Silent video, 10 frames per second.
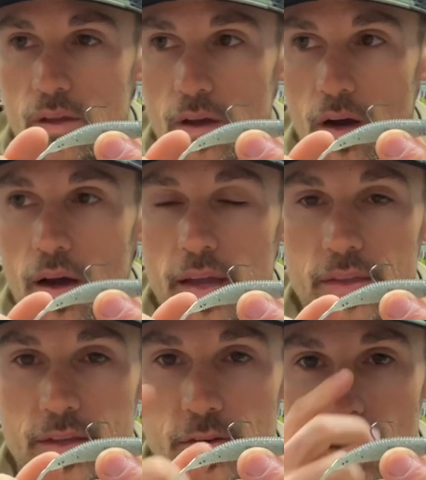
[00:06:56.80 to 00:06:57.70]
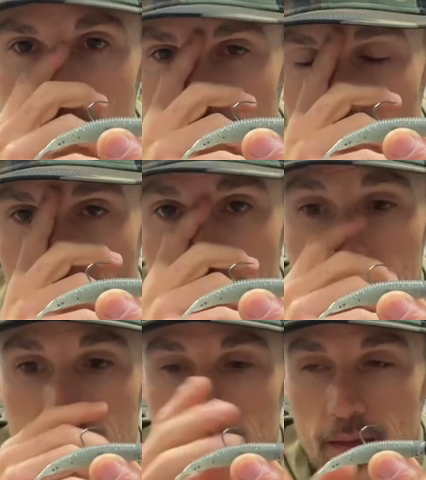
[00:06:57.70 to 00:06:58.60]
and then you're gonna
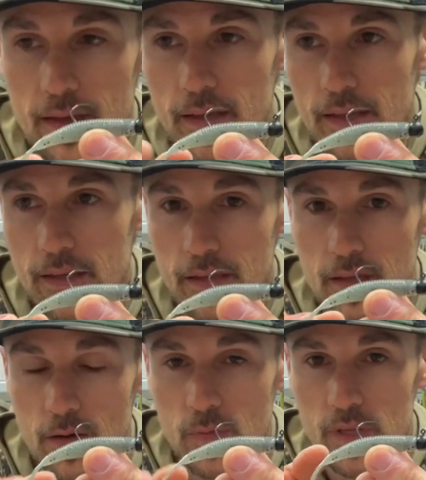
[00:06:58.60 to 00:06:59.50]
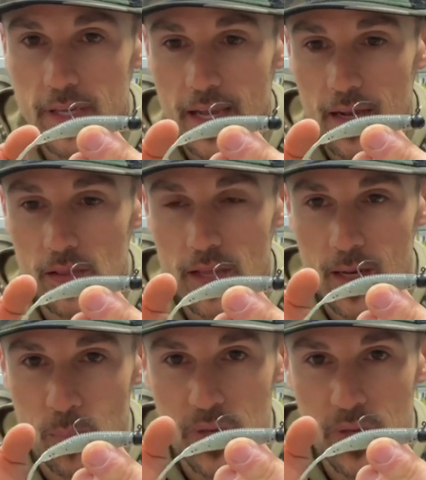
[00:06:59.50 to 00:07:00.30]
really kind of let it